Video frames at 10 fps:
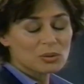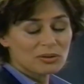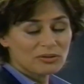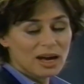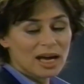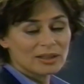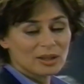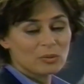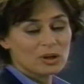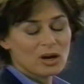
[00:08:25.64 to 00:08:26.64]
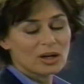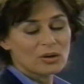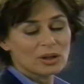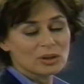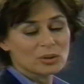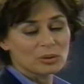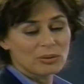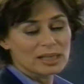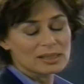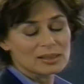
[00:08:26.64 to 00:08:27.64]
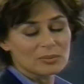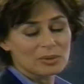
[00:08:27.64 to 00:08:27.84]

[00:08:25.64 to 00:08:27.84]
we find them, we are going to arrest them.